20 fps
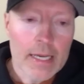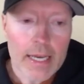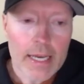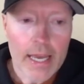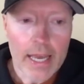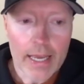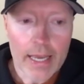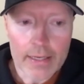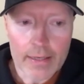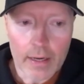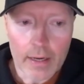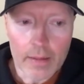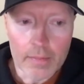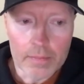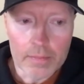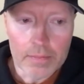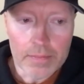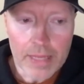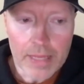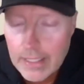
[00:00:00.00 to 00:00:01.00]
And
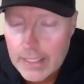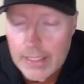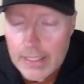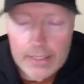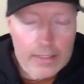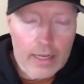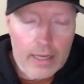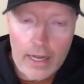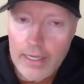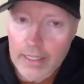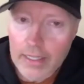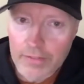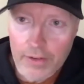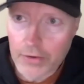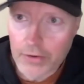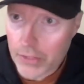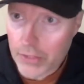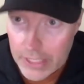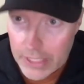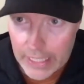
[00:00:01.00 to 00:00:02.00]
that's kind of
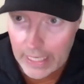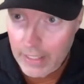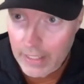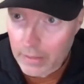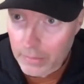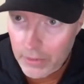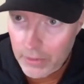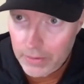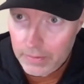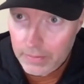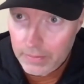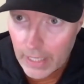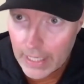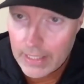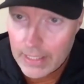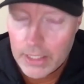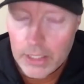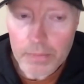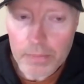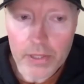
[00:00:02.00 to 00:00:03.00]
understandable, I
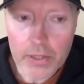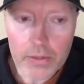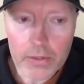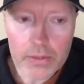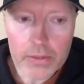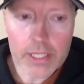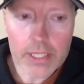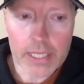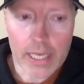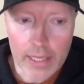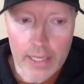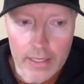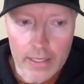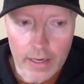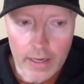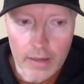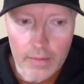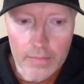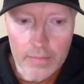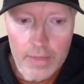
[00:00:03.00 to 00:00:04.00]
suppose. And,
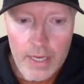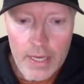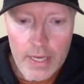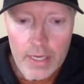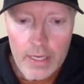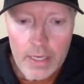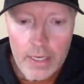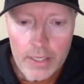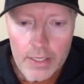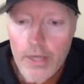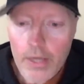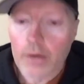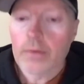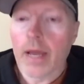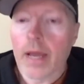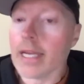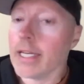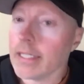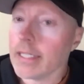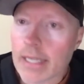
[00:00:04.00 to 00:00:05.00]
you know,
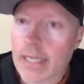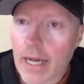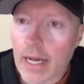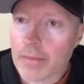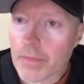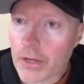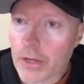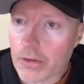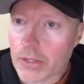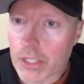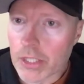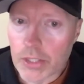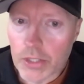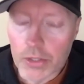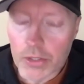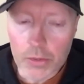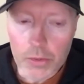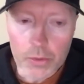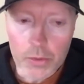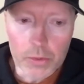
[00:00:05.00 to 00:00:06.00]
anytime there's a
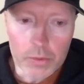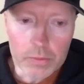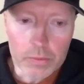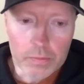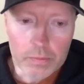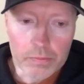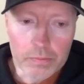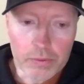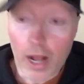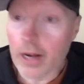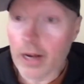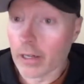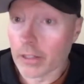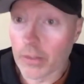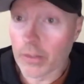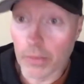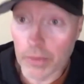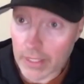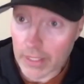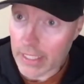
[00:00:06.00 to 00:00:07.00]
new
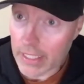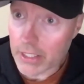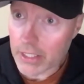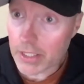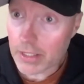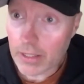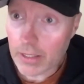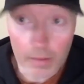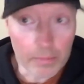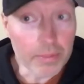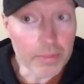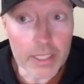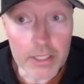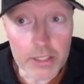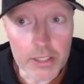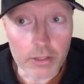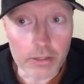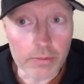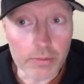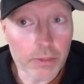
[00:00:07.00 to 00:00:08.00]
product release,
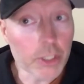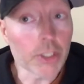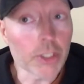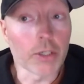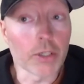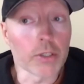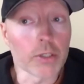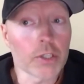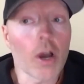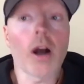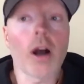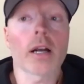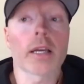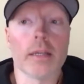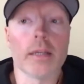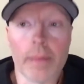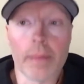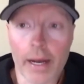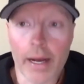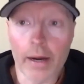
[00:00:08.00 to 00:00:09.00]
companies are sure talking
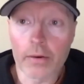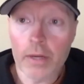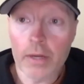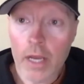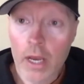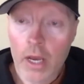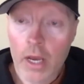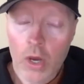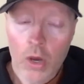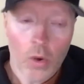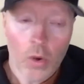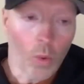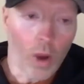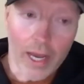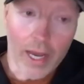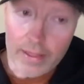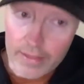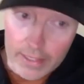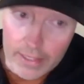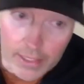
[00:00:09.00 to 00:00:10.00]
about
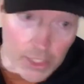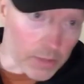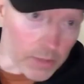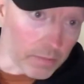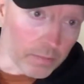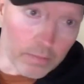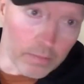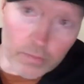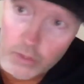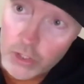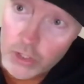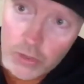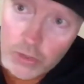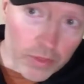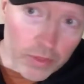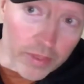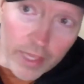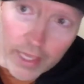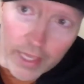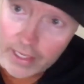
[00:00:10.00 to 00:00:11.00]
why this new
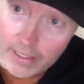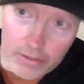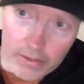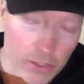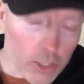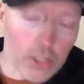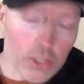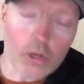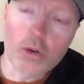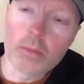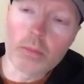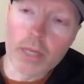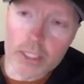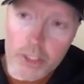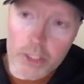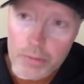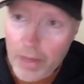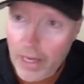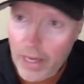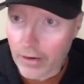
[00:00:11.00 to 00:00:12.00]
thing is so
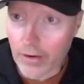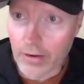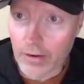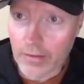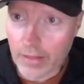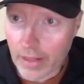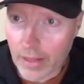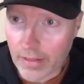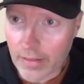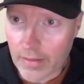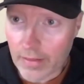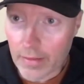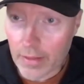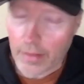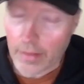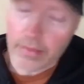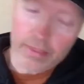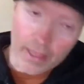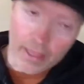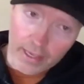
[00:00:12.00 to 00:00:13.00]
much better than the
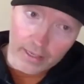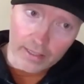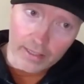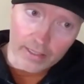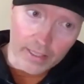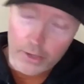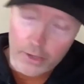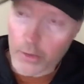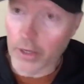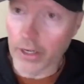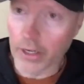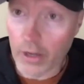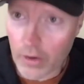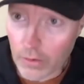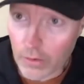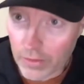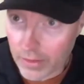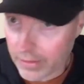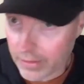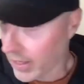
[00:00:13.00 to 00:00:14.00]
thing a year ago
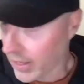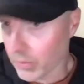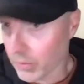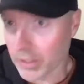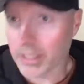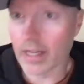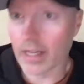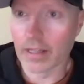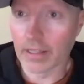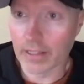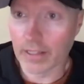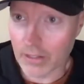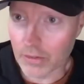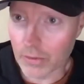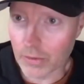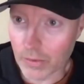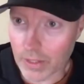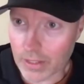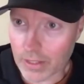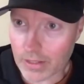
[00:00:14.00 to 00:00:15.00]
that they were telling
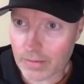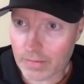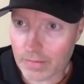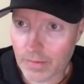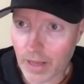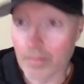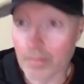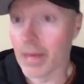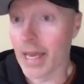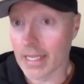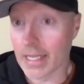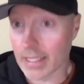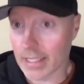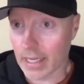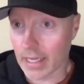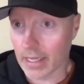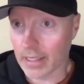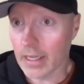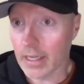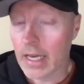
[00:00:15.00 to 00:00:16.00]
you was
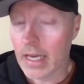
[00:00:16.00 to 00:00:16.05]
amazing.